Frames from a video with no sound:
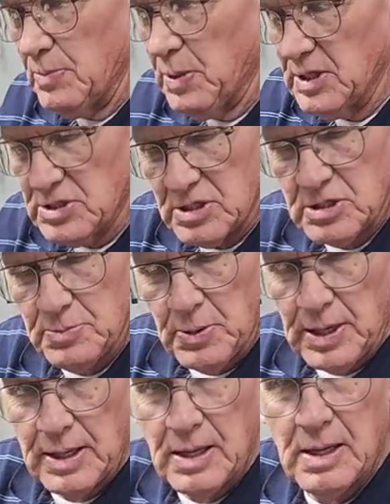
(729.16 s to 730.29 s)
replaced this
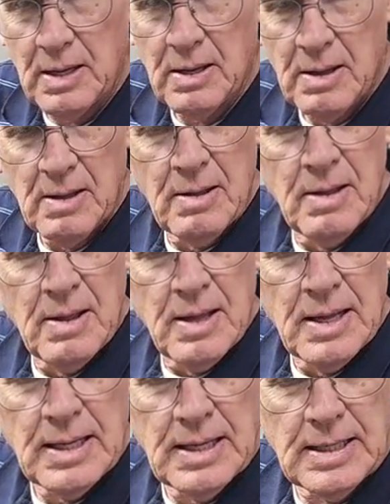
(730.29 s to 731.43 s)
spring.
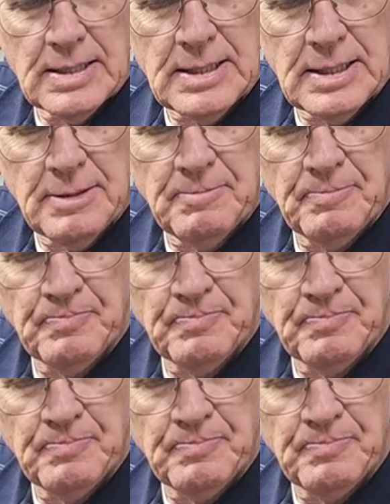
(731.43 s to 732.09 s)
And uh,